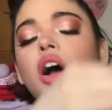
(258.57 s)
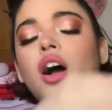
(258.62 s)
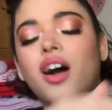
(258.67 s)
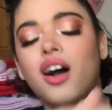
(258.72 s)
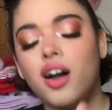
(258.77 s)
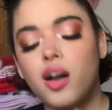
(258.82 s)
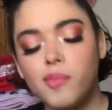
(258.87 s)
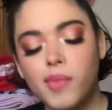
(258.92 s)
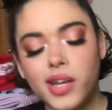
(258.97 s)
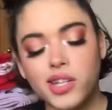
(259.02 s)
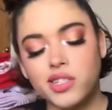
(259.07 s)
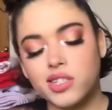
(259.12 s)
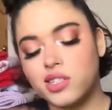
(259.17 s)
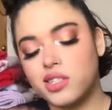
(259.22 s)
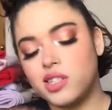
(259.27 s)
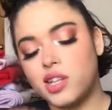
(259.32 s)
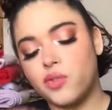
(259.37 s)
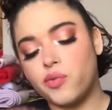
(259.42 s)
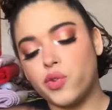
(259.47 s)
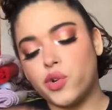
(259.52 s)
I just
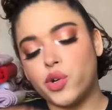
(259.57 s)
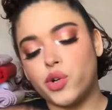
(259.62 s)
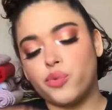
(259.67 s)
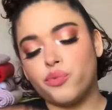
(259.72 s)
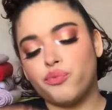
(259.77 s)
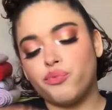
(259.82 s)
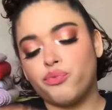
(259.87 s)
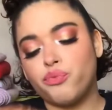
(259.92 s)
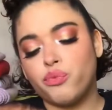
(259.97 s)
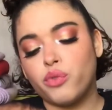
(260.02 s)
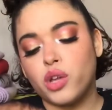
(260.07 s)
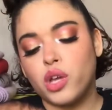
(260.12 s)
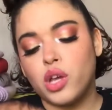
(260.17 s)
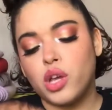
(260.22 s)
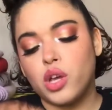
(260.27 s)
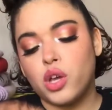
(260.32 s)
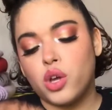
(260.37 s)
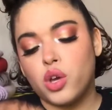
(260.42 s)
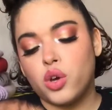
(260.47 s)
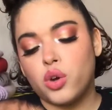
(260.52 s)
never
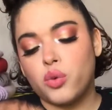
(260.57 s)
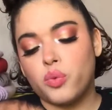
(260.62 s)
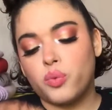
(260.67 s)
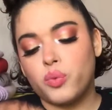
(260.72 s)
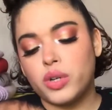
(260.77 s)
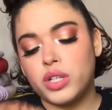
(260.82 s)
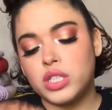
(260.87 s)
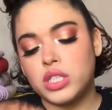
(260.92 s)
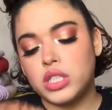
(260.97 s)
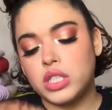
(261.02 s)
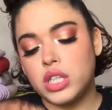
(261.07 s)
was